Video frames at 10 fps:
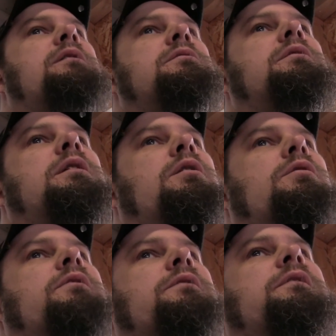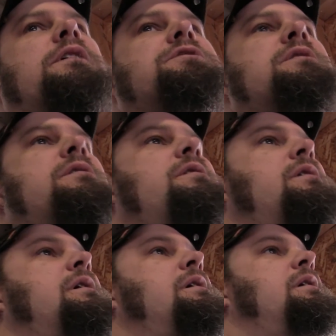A little over inflation.
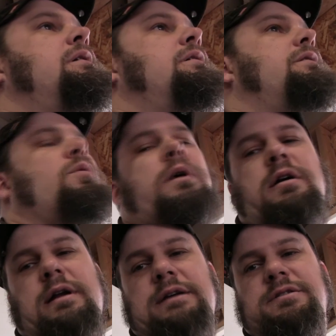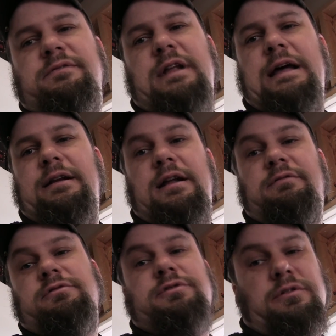They're wearing nice and flat and
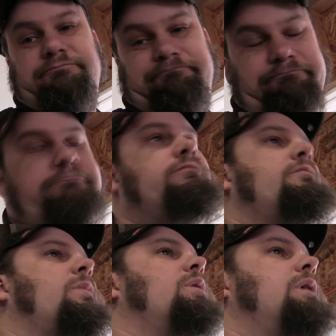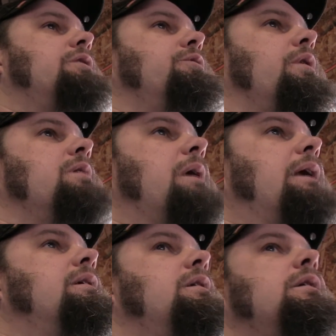level, so I'm not too worried about it.